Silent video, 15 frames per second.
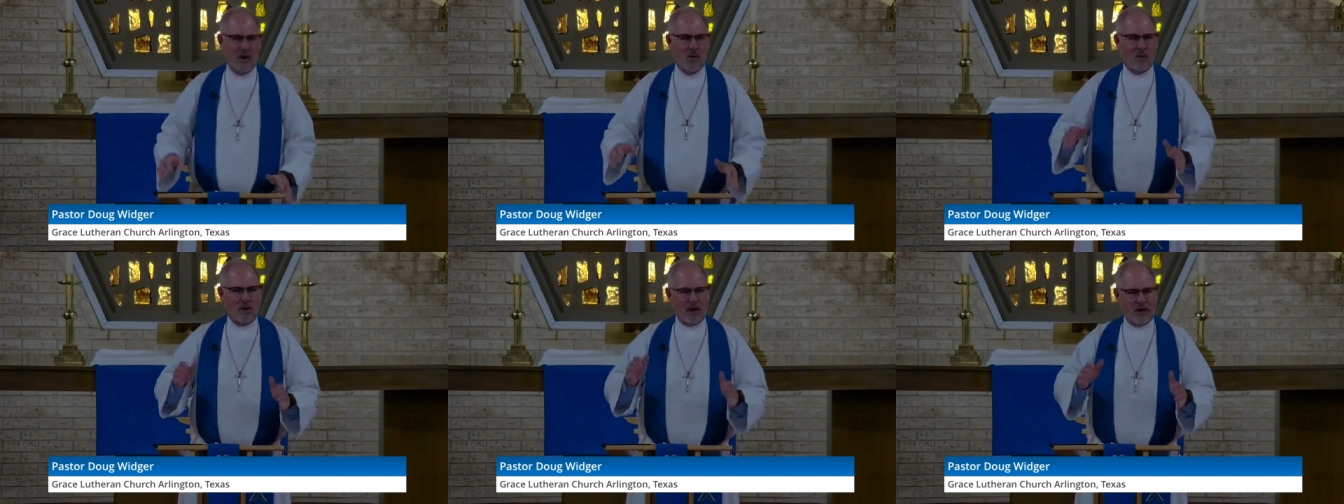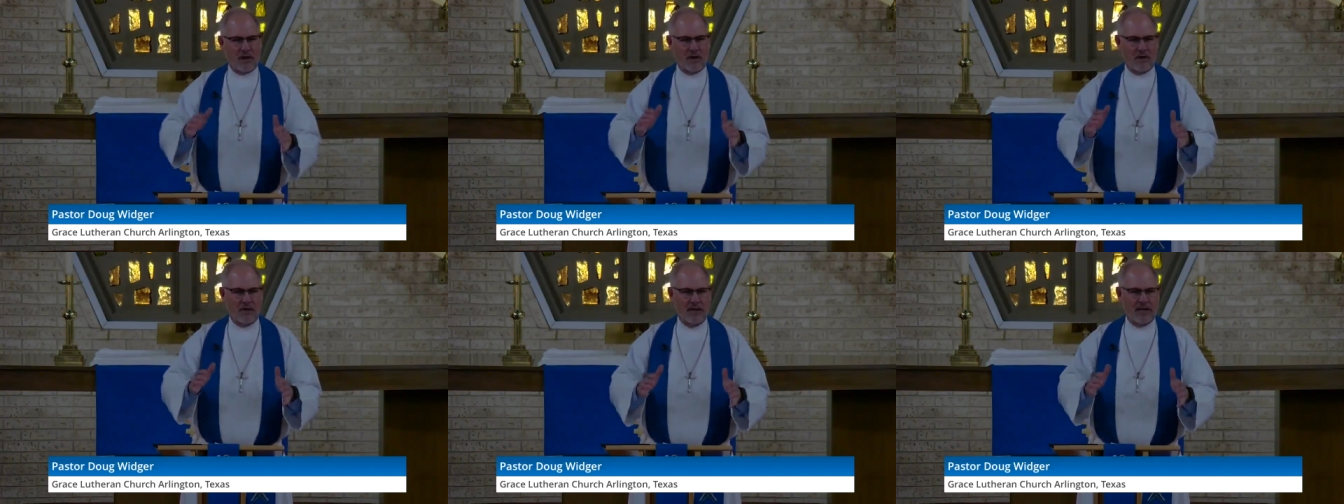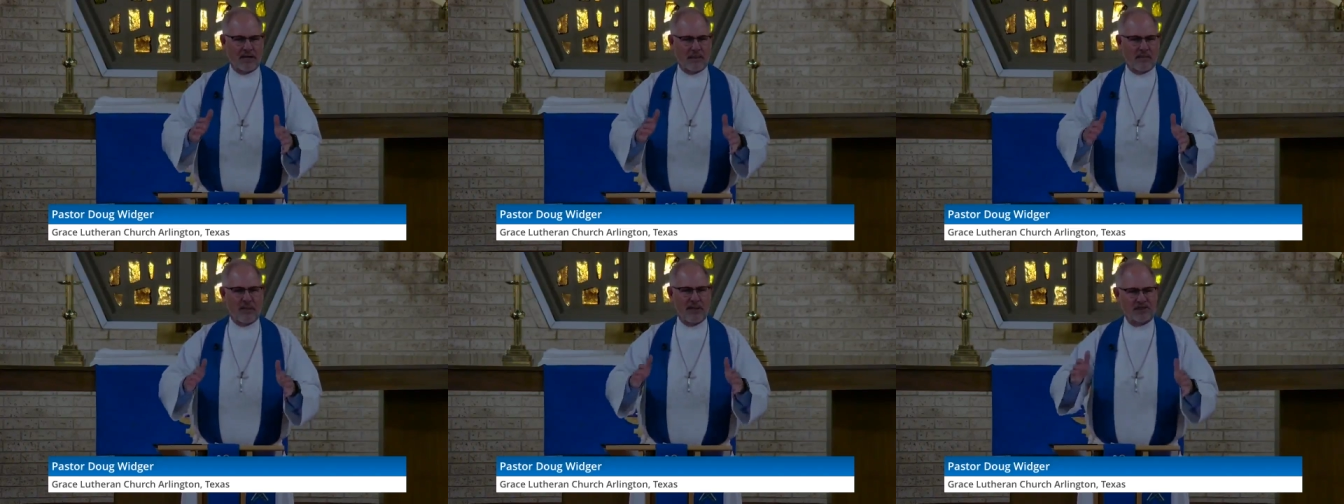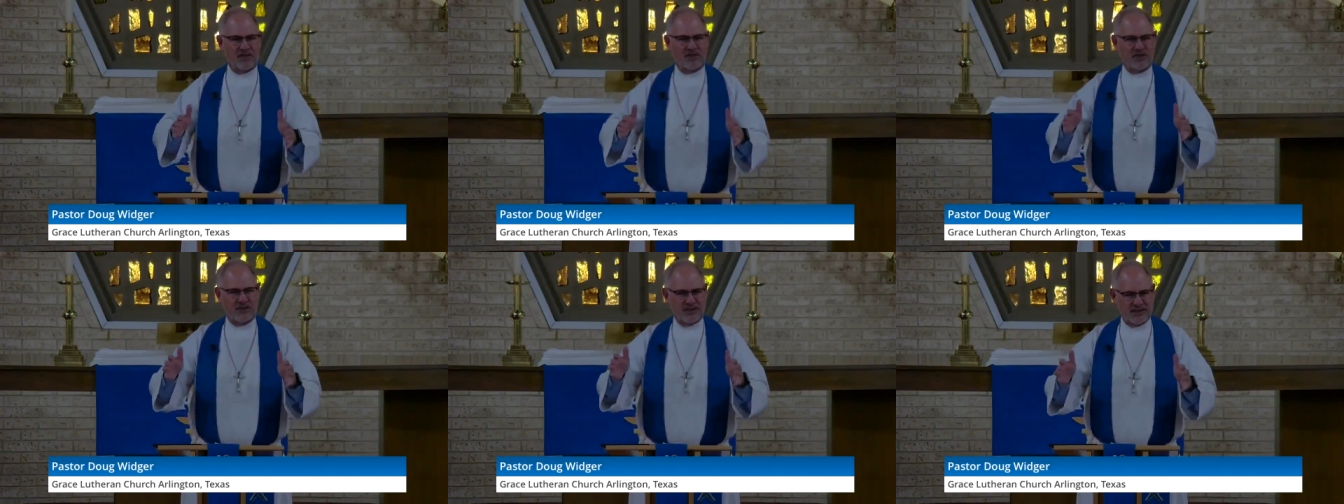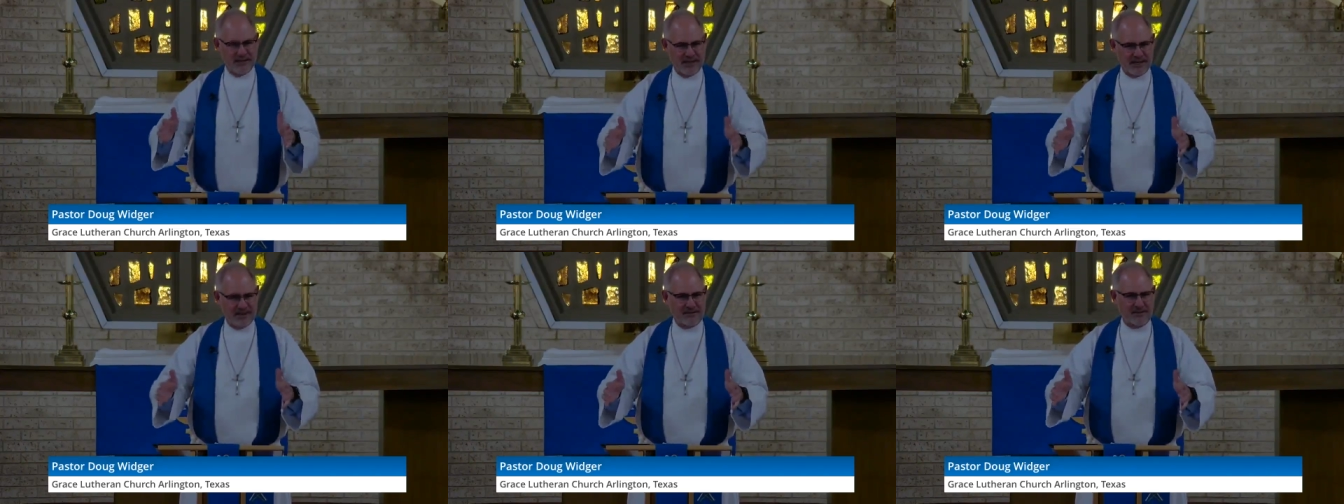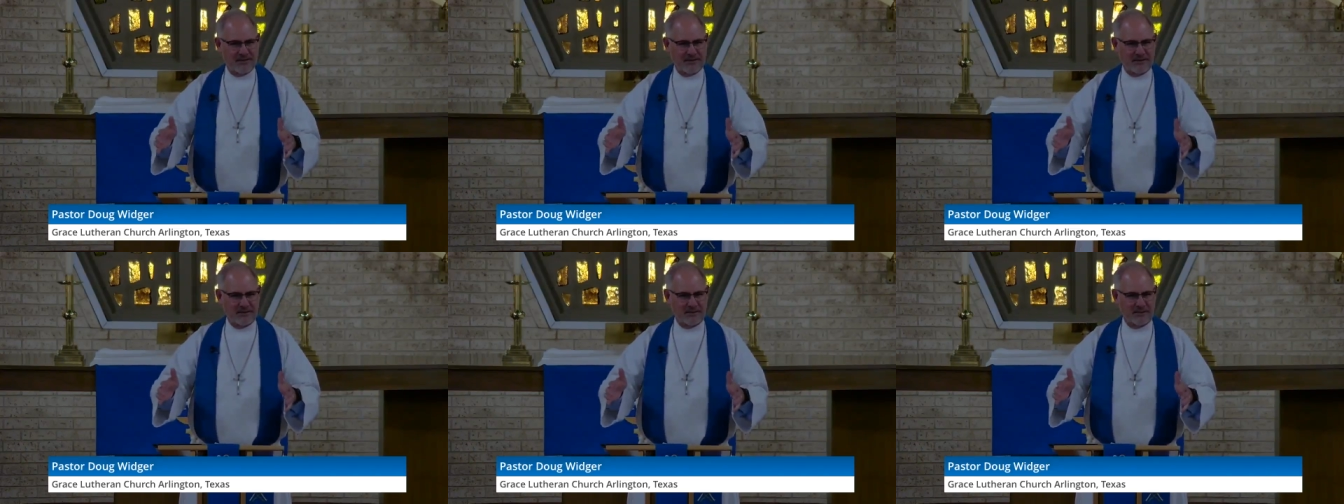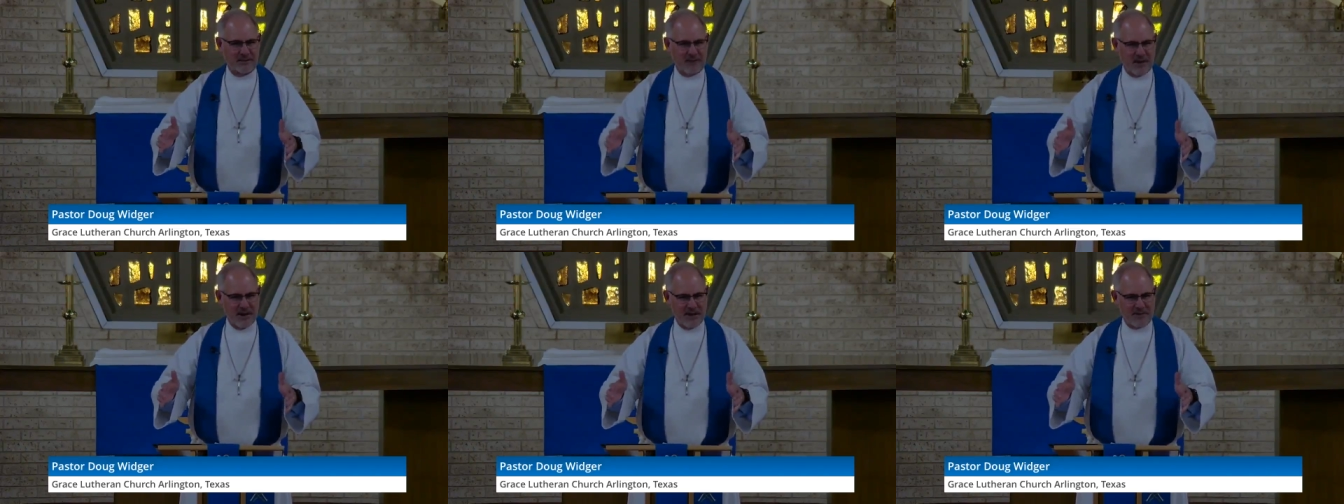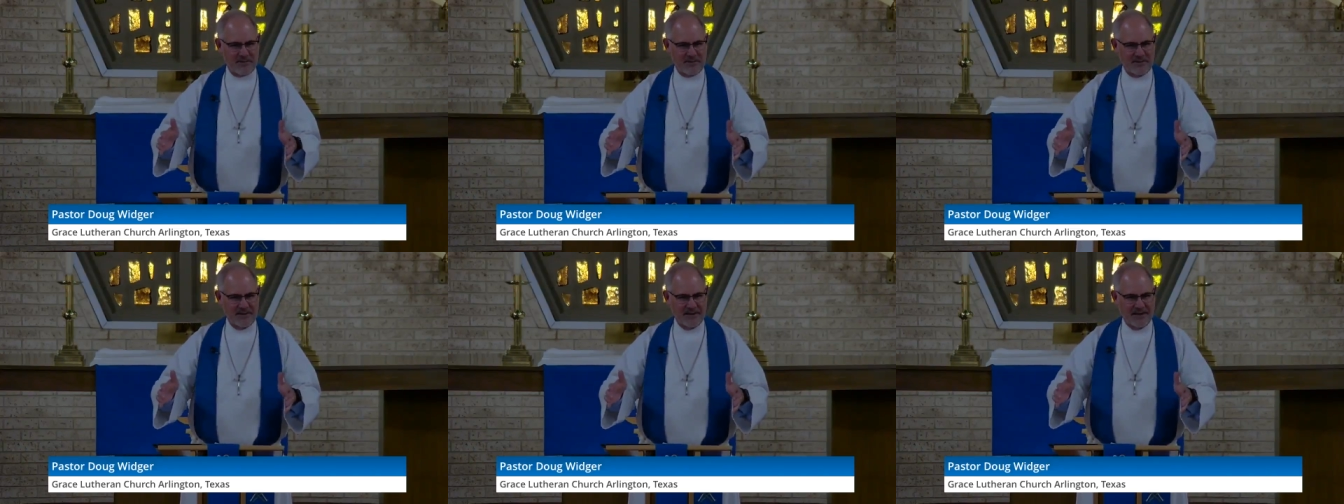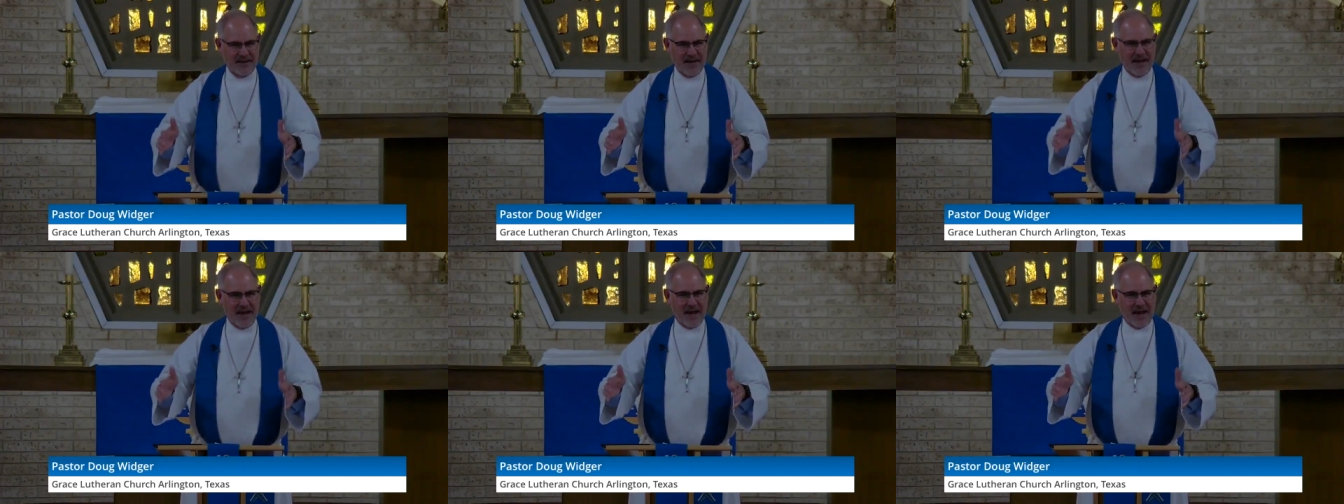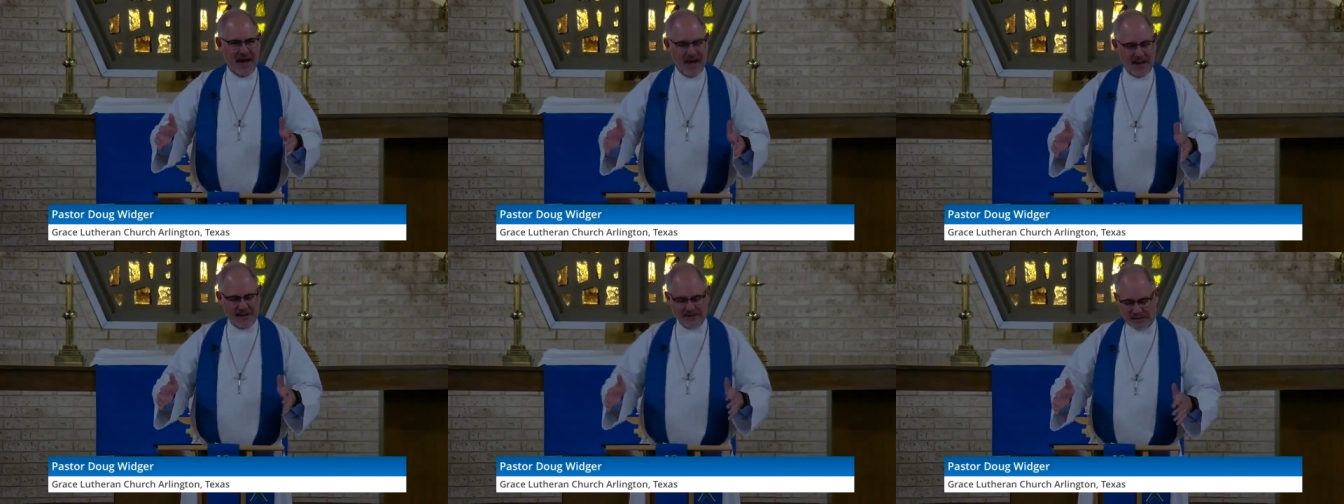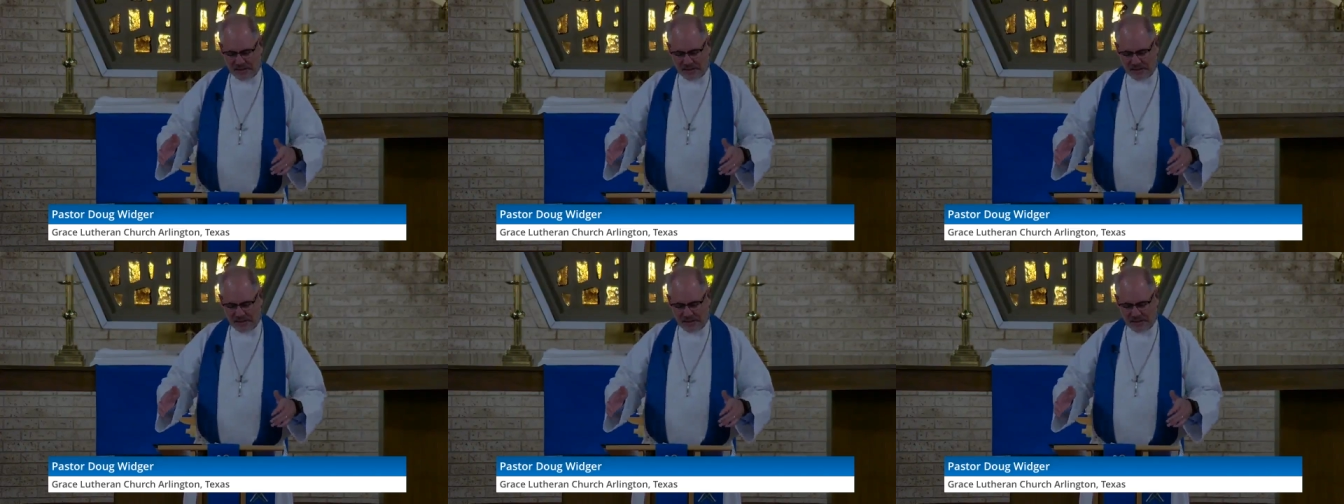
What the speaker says: where are we going to pitch the tent, all right? And